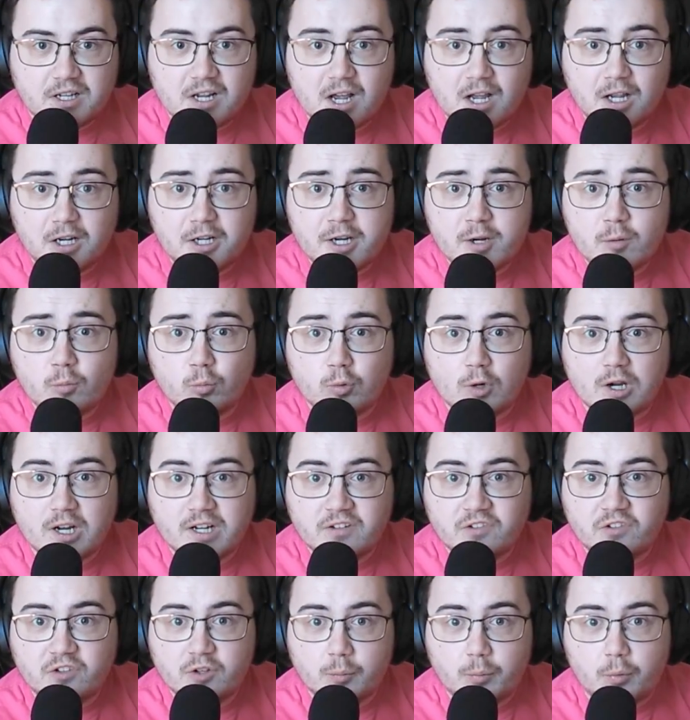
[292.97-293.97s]
cutting
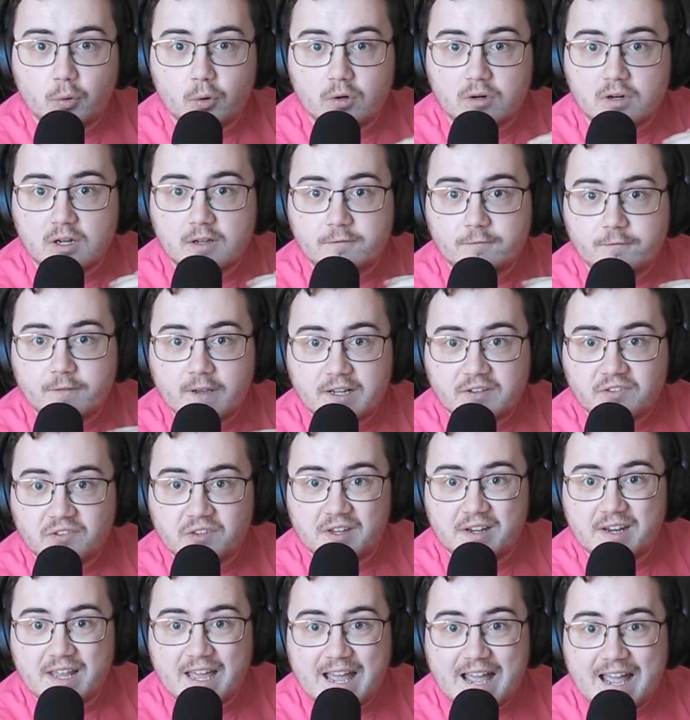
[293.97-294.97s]
wine support affects
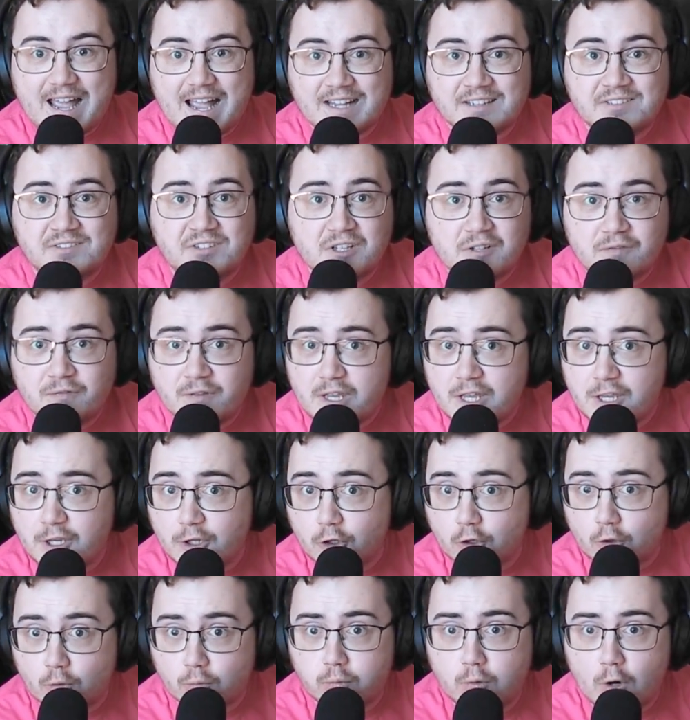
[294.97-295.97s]
an active
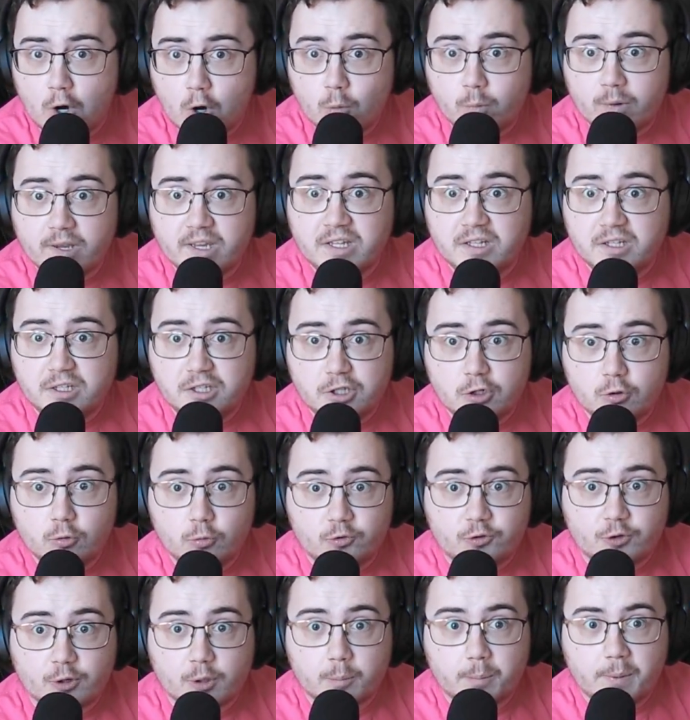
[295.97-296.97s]
and growing
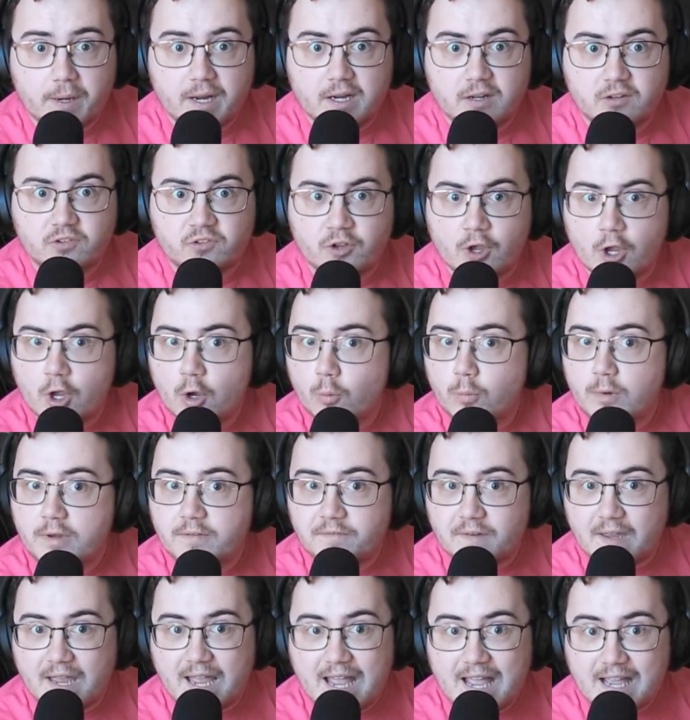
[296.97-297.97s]
user base
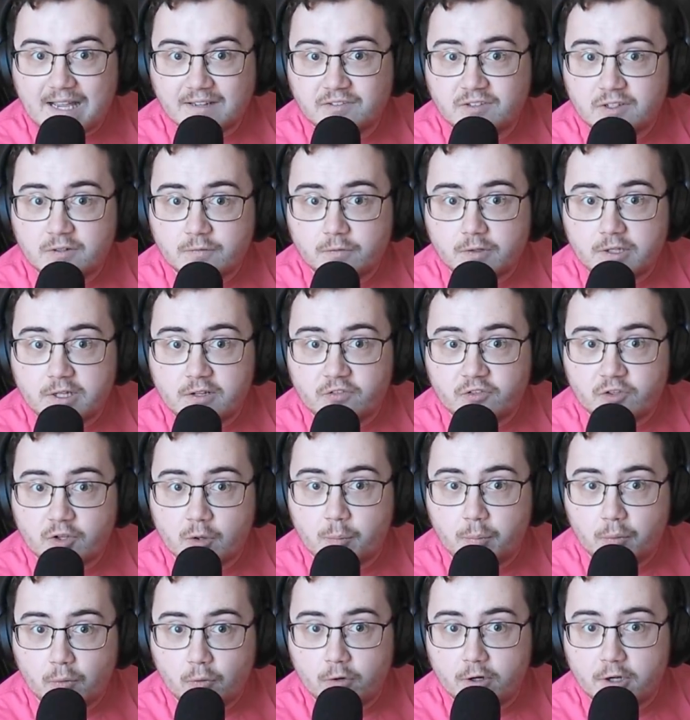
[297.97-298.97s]
we've actively
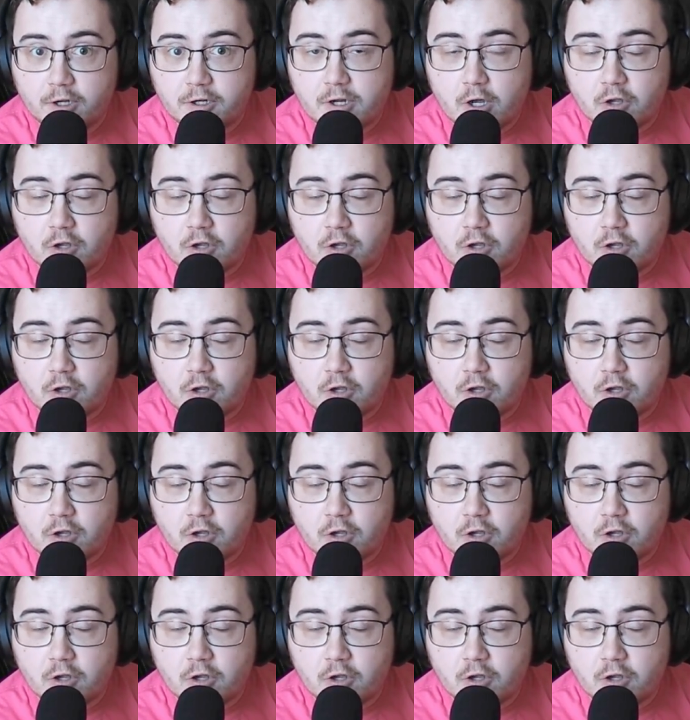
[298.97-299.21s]
supported